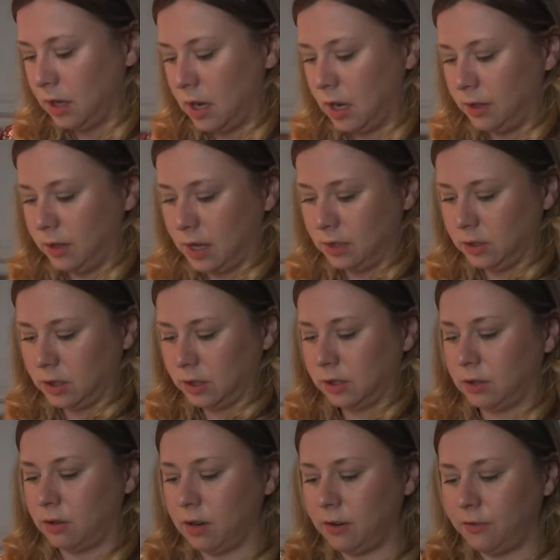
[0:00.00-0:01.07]
and then just
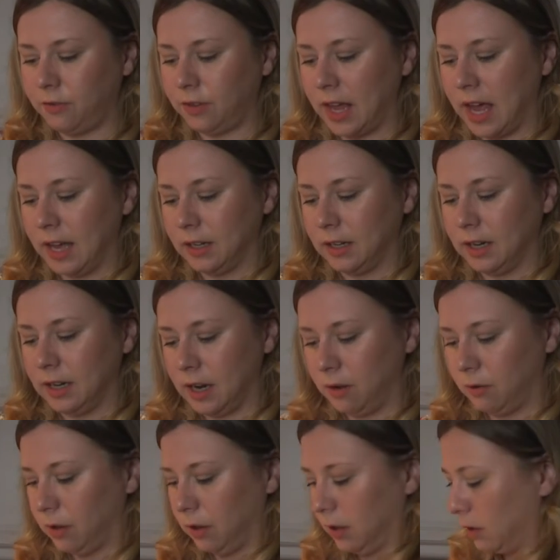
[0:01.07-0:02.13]
sort of flatten it
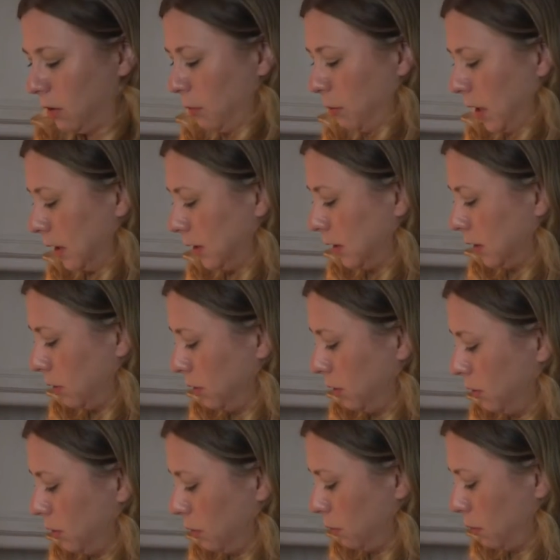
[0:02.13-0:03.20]
out a little bit. So
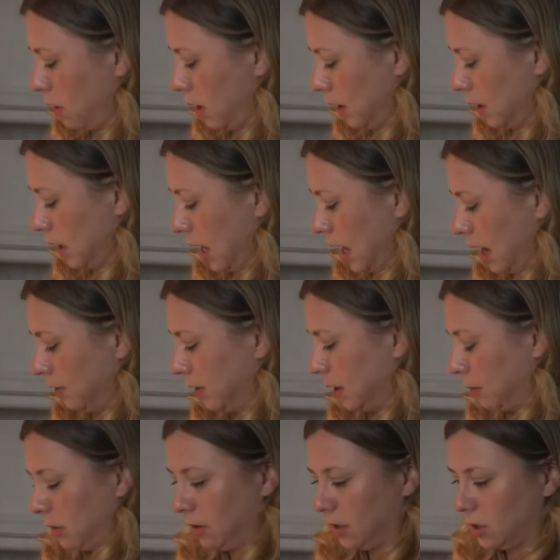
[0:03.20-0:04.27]
you do want to have
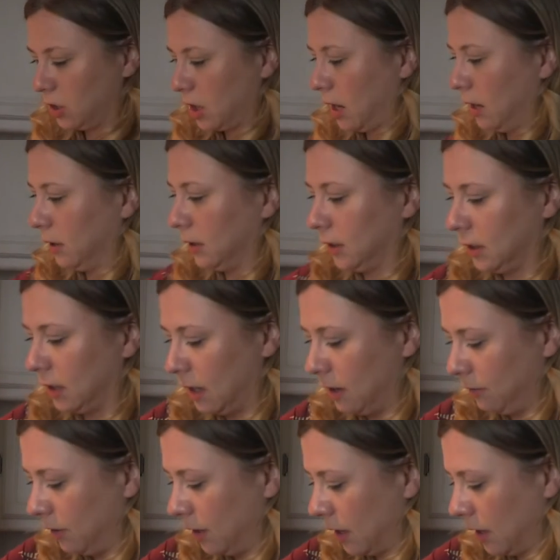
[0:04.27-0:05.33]
some of the chunks
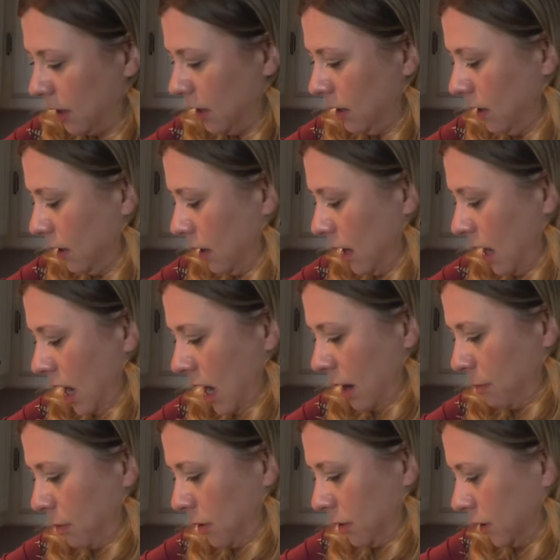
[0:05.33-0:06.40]
of the
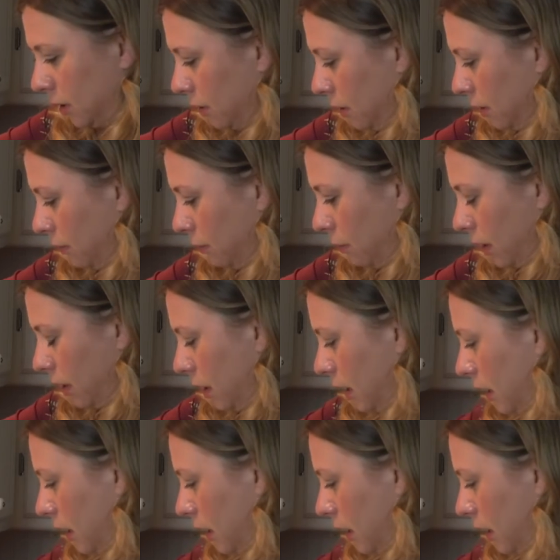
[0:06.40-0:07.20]
apple sort of within